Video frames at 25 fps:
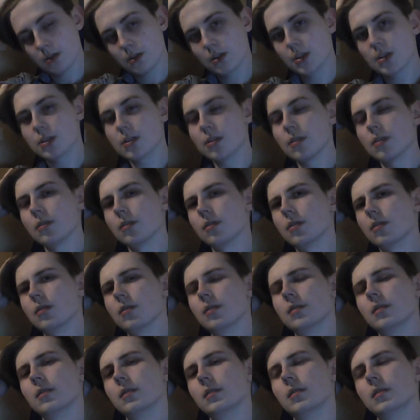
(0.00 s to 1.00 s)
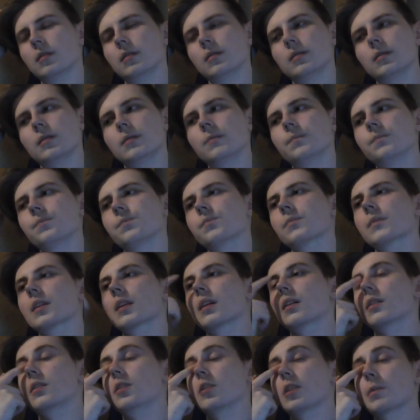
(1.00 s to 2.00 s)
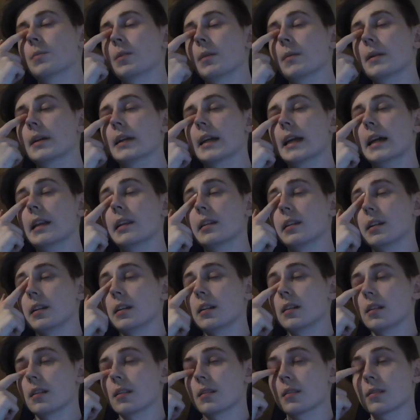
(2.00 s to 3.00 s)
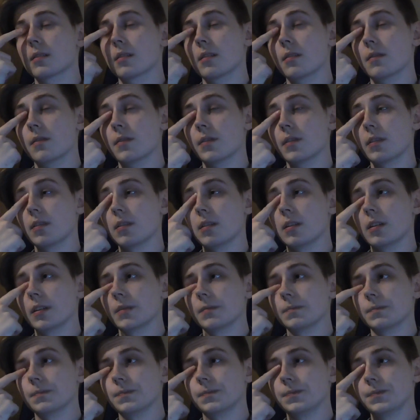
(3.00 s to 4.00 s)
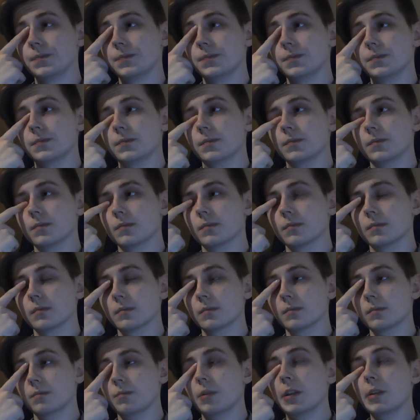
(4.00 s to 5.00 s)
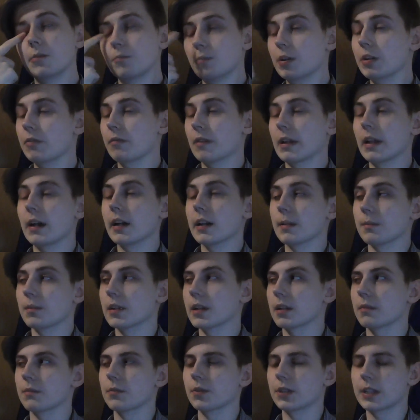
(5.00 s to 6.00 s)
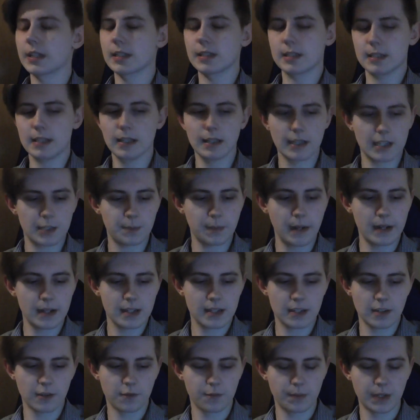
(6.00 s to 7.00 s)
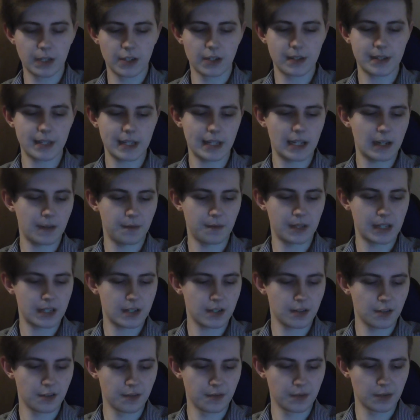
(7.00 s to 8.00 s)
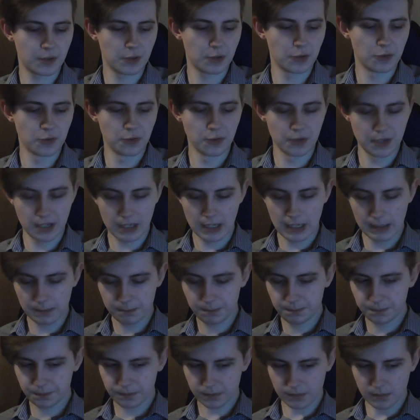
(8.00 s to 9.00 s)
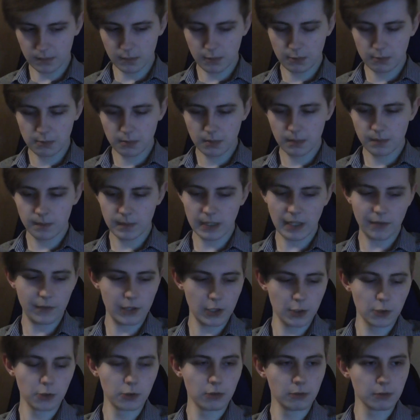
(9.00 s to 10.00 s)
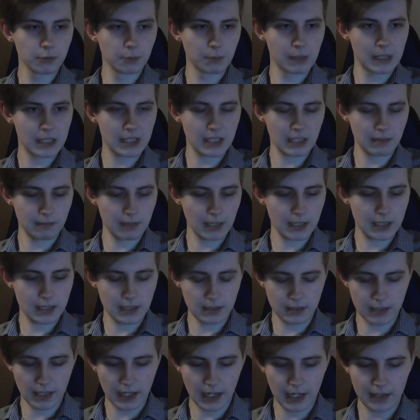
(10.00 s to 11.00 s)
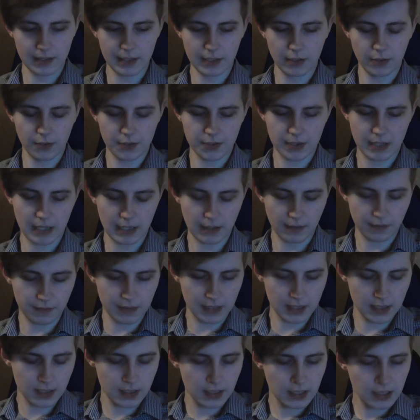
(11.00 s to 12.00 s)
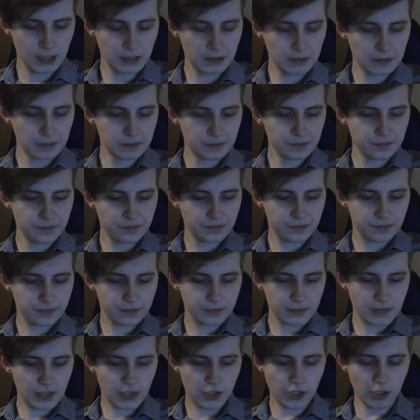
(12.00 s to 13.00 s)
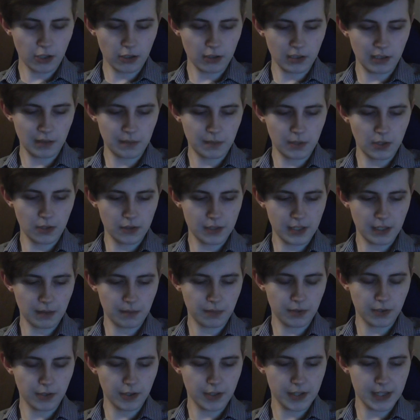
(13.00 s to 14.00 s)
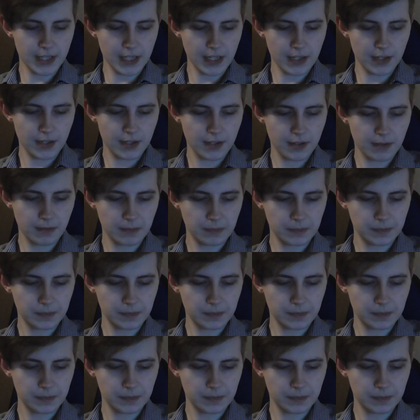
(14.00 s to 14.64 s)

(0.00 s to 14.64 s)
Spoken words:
So, you can probably get these for pretty reliably, but they're still expensive because they have this sort of old. They have the old whiskey mixed in there, and they also have this chocolate malting process.